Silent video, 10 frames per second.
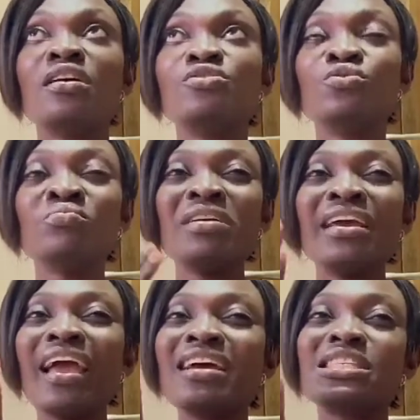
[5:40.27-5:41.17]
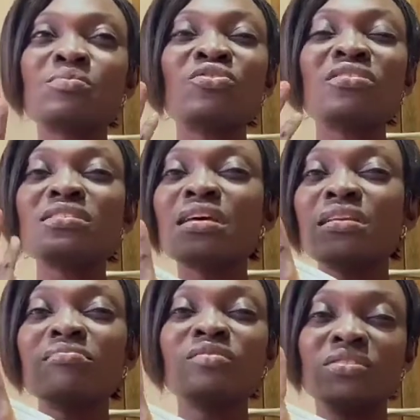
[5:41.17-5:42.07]
you may experience a,
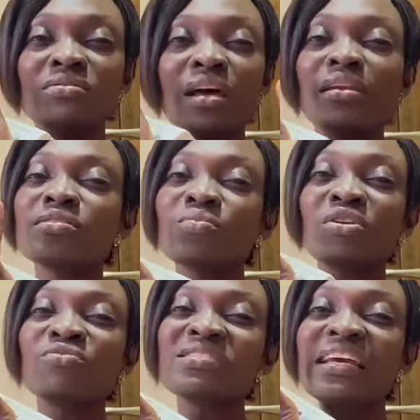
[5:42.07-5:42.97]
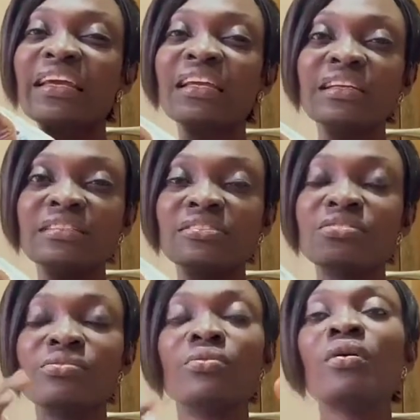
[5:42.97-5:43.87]
li- a little bit of tingling,
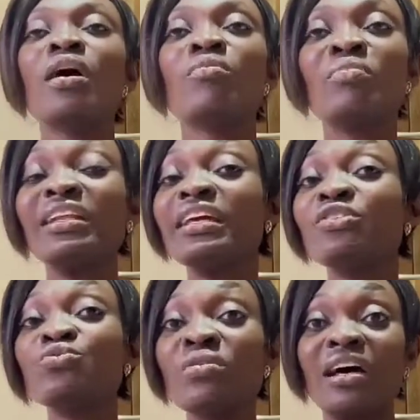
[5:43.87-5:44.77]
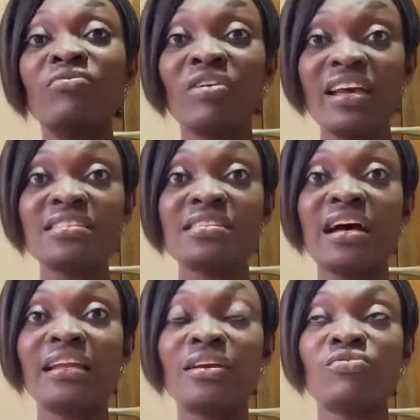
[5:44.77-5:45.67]
you know. But they do advise
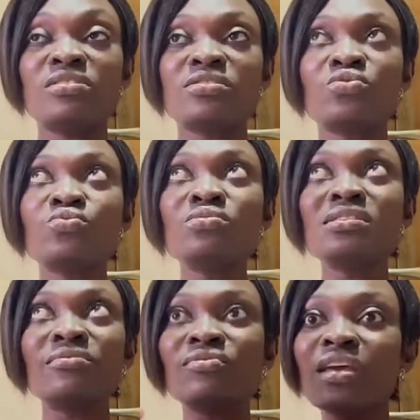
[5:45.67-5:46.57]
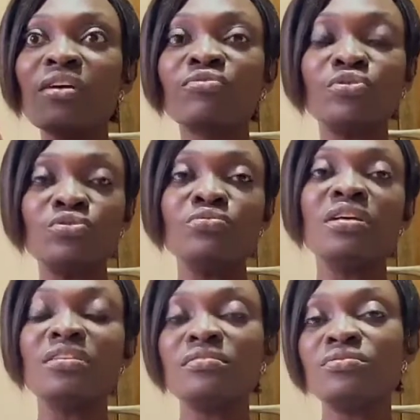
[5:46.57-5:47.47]
that if it is too severe for you,
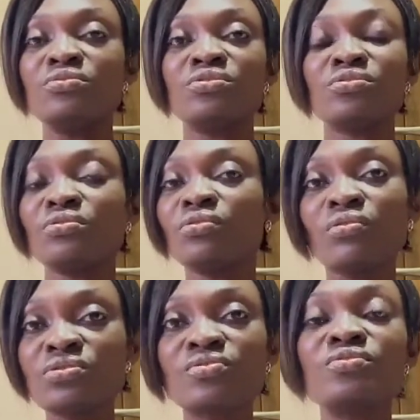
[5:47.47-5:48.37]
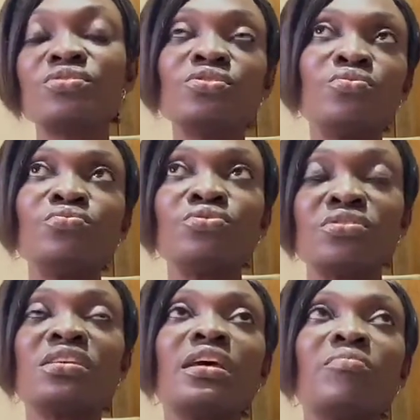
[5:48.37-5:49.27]
then you should not continue
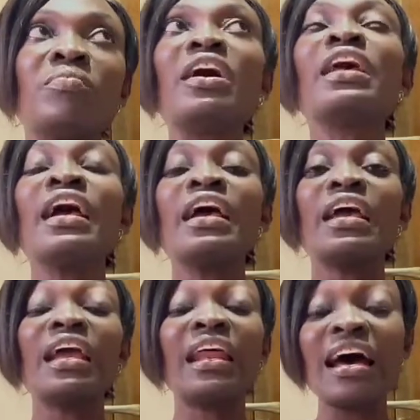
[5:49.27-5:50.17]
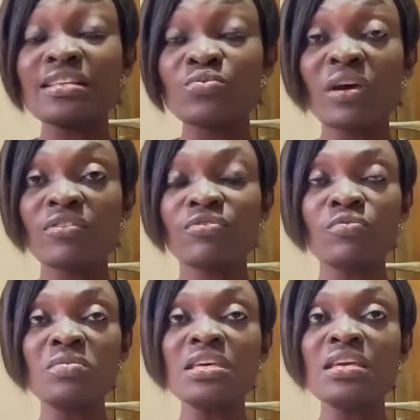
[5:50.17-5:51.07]
using it. But it has worked for
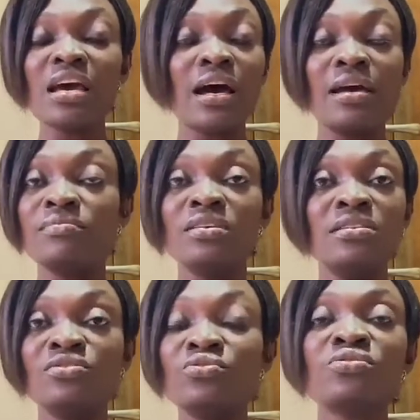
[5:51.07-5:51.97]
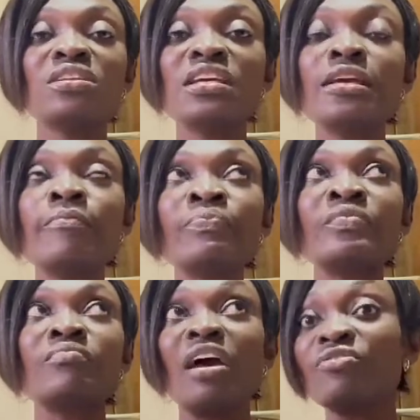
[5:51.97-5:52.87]
me. I mean, usually
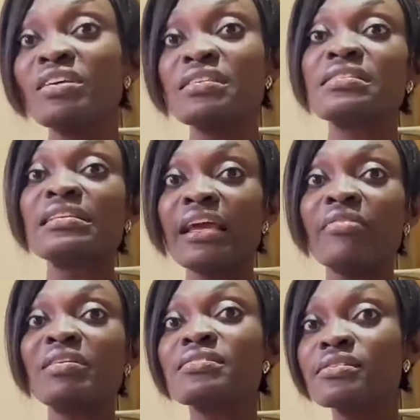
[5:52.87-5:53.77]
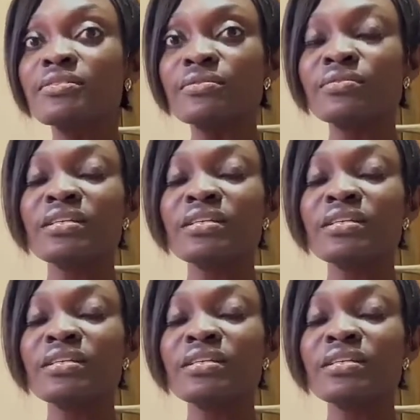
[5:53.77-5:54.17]
my face is clear, but still,